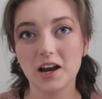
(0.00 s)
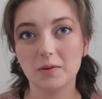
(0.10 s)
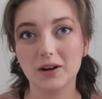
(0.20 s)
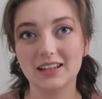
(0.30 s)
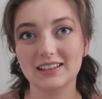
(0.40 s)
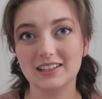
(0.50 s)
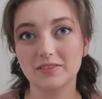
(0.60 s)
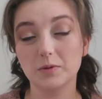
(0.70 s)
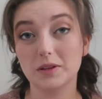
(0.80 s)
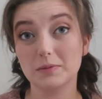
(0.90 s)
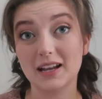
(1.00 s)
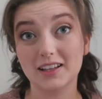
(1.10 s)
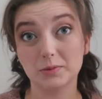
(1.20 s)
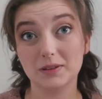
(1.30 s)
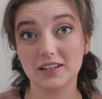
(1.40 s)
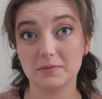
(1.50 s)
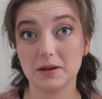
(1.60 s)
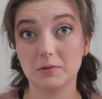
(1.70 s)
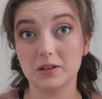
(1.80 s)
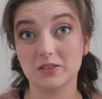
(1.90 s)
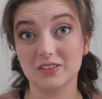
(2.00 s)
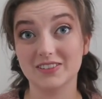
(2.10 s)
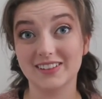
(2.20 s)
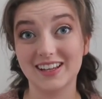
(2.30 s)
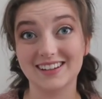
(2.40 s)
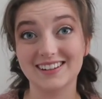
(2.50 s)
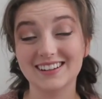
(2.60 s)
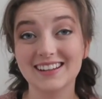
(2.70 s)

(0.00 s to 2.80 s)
where I live with my husband and my one-year-old son.